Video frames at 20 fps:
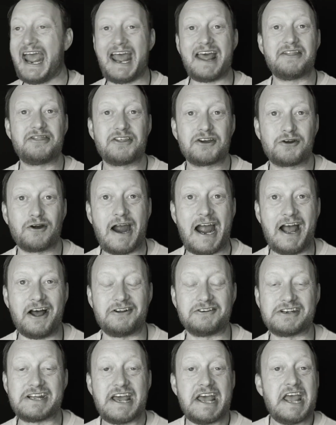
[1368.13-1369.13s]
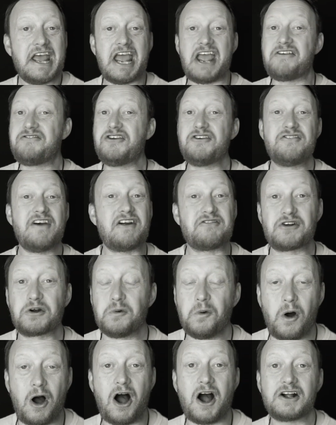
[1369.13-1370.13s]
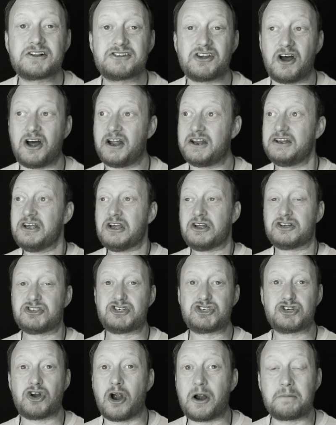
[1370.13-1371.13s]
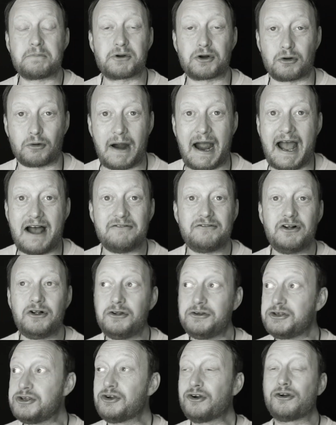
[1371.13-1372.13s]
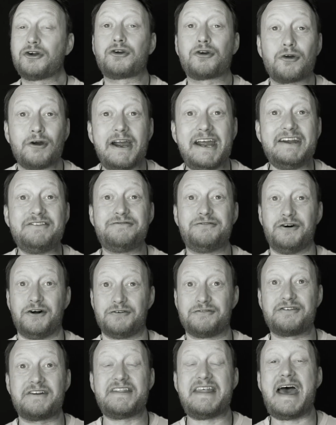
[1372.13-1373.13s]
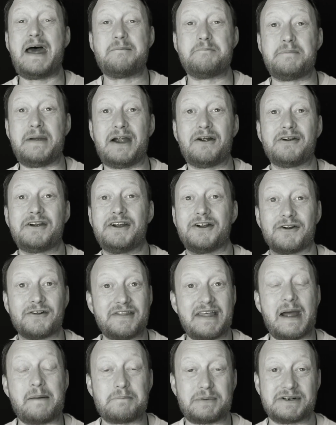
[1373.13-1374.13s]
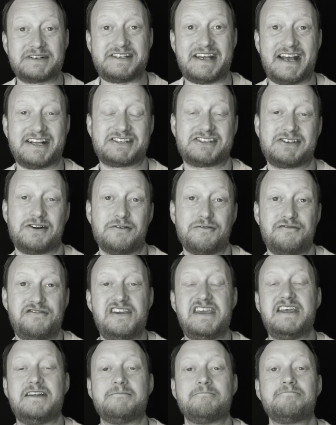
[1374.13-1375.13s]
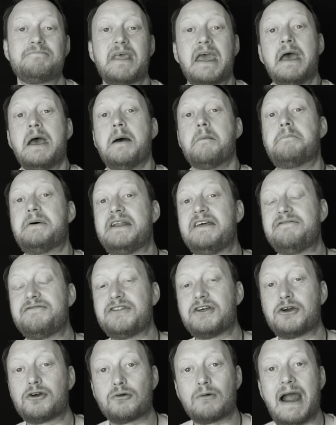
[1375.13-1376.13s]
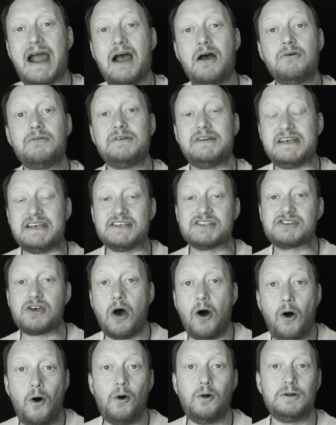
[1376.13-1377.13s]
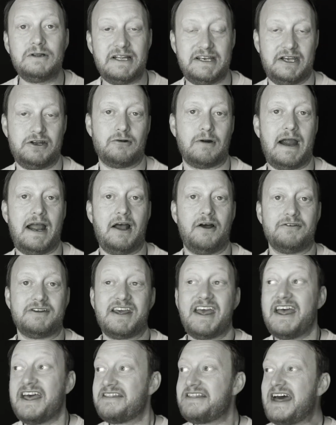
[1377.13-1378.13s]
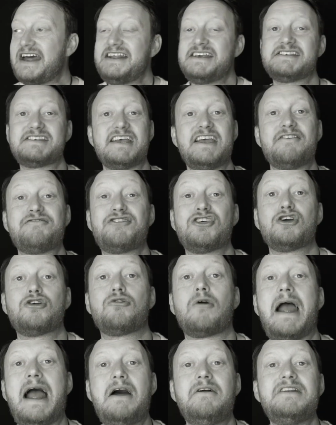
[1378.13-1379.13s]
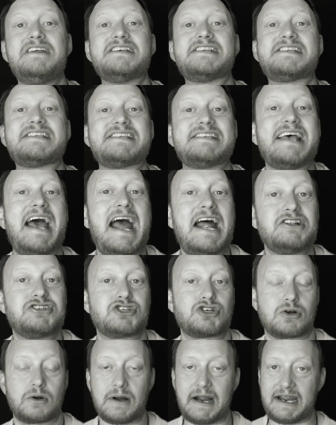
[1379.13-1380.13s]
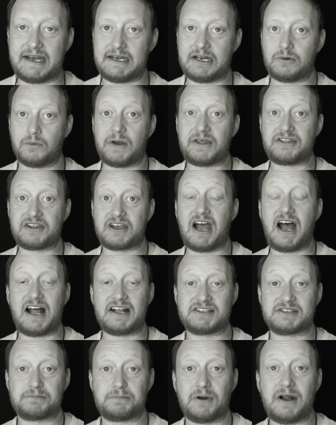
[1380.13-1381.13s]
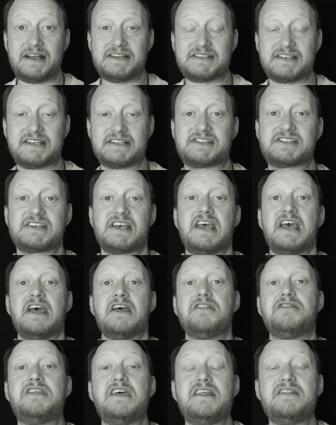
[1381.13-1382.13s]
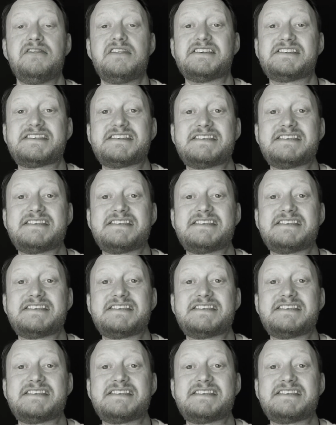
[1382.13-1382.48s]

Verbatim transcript: and the ground. If you've ever walked on sharp gravel, you're grateful for that barrier that protects your feet. But if the ground is holy ground, that is, if the ground is saturated with God's presence, then the